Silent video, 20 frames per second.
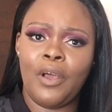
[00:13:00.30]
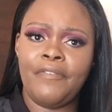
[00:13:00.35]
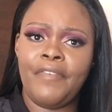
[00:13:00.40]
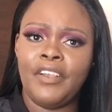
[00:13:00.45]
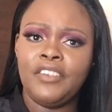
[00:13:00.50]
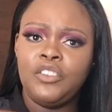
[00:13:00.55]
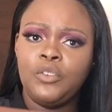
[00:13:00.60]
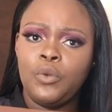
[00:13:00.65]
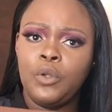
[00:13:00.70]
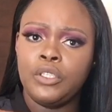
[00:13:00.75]
got
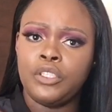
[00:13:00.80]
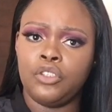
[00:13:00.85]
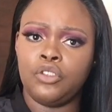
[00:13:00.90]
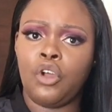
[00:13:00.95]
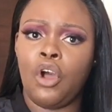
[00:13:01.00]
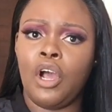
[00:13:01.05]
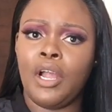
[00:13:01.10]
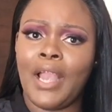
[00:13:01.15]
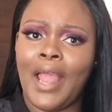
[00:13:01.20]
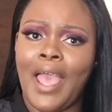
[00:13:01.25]
Fashion World is
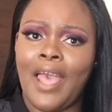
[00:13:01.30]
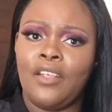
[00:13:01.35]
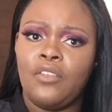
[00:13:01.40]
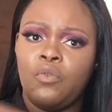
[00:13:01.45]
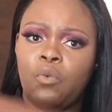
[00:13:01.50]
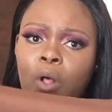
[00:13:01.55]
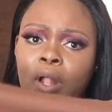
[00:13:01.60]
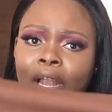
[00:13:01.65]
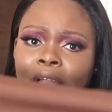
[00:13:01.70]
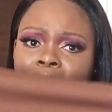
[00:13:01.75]
corner
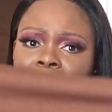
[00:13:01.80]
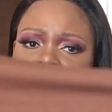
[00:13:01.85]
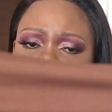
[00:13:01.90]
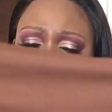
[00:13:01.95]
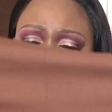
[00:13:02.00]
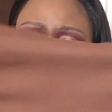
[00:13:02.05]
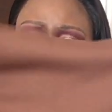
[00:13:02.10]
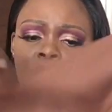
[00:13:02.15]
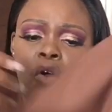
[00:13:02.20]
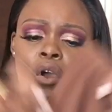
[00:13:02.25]
as well, and I
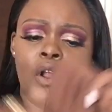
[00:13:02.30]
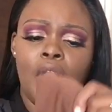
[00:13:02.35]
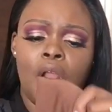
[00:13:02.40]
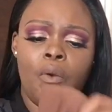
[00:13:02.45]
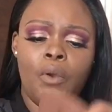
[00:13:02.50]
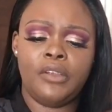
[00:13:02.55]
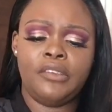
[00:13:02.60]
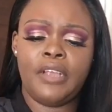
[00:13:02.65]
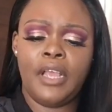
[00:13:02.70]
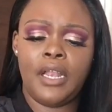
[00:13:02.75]
think it's corner
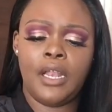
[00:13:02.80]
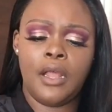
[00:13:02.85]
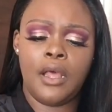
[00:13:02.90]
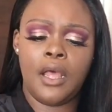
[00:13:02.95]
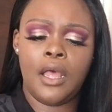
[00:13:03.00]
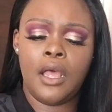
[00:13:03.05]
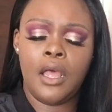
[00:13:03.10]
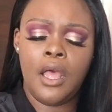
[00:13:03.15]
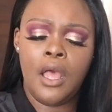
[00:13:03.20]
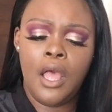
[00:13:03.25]
got
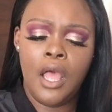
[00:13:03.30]
China